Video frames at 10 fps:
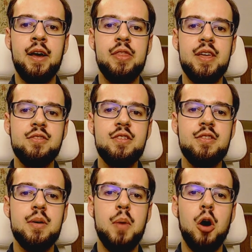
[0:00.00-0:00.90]
This is
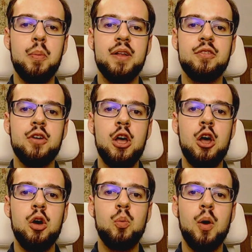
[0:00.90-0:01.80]
the moment
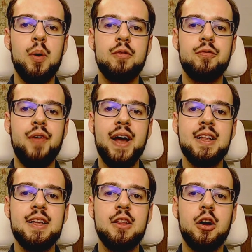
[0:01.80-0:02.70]
where we
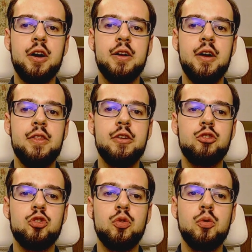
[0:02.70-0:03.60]
finally learn the
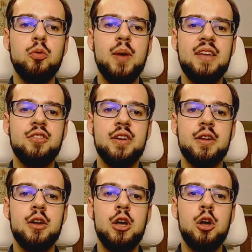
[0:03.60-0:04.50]
true reason